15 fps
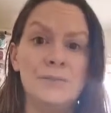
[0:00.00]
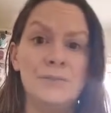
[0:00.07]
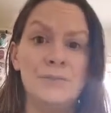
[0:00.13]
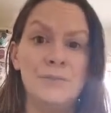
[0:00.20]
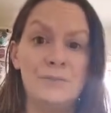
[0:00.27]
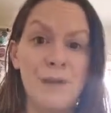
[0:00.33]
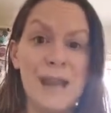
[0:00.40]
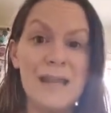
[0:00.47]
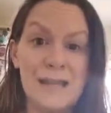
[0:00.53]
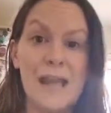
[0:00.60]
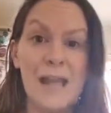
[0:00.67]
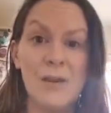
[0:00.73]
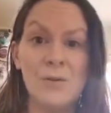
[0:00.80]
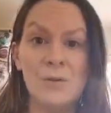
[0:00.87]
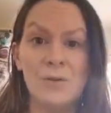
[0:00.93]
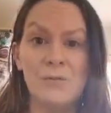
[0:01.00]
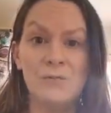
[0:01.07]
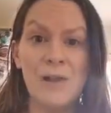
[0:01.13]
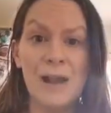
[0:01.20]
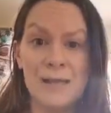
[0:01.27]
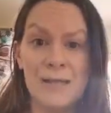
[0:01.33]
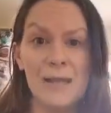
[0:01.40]
right now
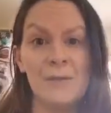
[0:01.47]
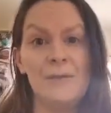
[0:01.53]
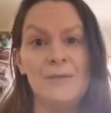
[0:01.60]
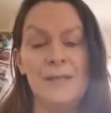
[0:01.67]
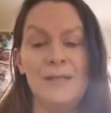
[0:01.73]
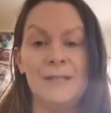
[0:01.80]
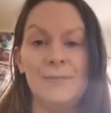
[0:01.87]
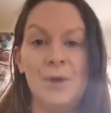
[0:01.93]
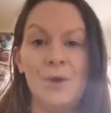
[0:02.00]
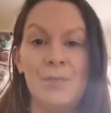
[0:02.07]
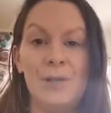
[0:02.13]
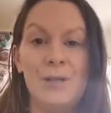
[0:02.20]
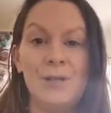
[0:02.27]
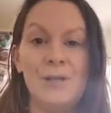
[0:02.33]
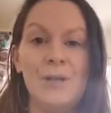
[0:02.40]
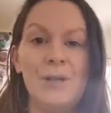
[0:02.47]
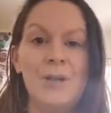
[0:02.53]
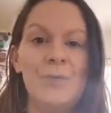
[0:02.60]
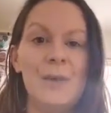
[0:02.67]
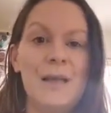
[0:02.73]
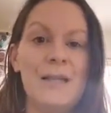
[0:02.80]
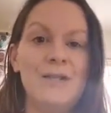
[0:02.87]
in this moment,
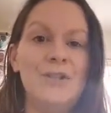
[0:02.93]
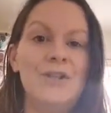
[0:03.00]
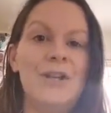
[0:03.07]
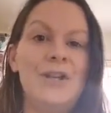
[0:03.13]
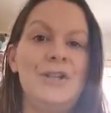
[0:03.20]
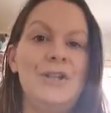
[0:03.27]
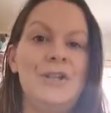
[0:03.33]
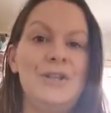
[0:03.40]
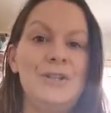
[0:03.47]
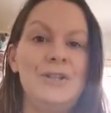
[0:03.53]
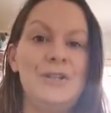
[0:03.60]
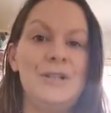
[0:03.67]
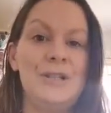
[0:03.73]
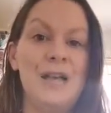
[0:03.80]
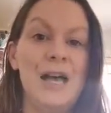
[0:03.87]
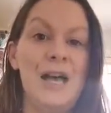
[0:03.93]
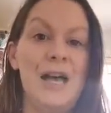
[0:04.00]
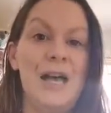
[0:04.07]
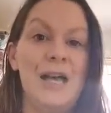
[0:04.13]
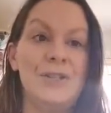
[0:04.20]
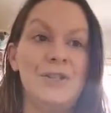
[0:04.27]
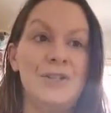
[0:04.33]
my suggestions
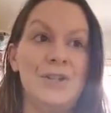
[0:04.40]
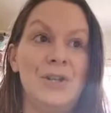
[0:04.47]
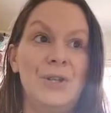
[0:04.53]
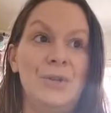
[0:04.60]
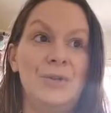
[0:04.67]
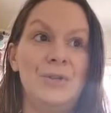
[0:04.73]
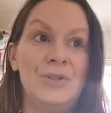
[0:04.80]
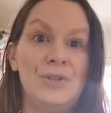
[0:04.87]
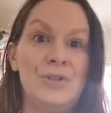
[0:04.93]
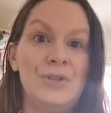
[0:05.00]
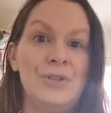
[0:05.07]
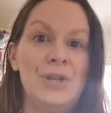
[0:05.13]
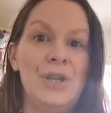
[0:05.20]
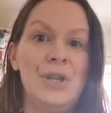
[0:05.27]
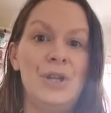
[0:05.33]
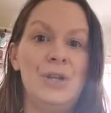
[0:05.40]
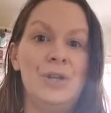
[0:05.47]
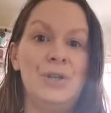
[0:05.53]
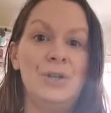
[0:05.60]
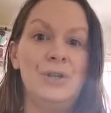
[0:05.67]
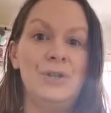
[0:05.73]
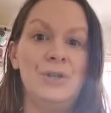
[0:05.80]
are to just
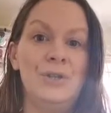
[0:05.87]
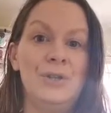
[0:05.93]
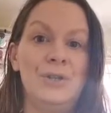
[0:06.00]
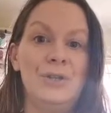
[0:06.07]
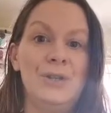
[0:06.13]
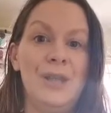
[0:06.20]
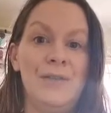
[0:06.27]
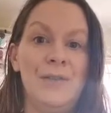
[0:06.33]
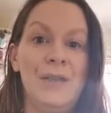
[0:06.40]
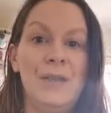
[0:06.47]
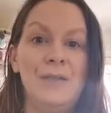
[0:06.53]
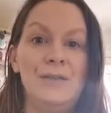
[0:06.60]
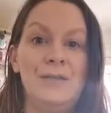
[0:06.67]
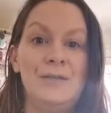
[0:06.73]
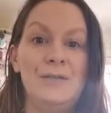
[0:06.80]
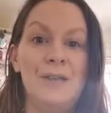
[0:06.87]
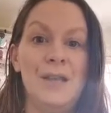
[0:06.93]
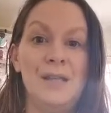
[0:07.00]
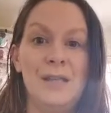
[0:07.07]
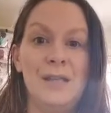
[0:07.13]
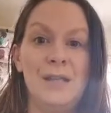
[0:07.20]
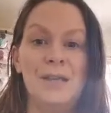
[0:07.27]
give it
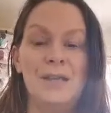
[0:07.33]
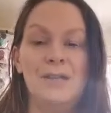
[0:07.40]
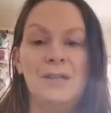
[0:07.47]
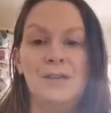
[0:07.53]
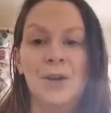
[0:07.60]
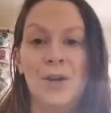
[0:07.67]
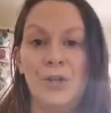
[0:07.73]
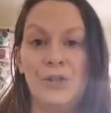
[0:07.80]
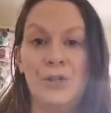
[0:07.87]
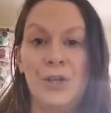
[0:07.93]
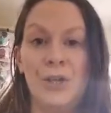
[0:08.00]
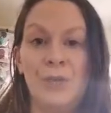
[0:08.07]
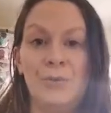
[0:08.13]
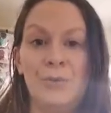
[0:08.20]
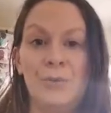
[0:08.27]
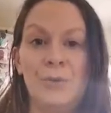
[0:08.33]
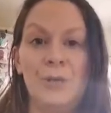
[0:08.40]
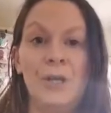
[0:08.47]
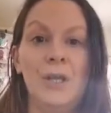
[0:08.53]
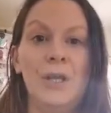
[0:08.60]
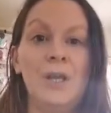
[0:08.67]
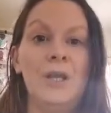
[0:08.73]
a day or two.
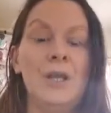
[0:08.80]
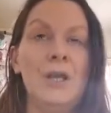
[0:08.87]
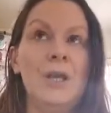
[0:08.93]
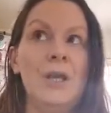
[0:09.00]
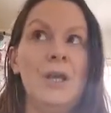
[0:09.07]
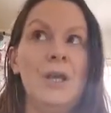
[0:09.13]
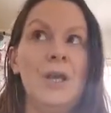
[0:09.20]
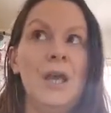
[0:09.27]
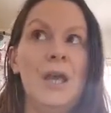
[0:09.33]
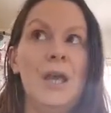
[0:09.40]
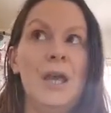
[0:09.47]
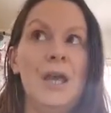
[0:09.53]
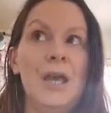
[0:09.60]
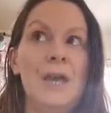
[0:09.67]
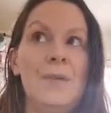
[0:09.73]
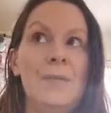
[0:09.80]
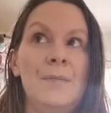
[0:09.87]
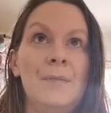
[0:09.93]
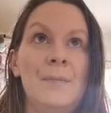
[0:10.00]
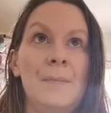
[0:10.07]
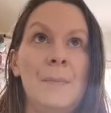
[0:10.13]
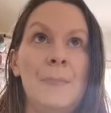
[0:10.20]
I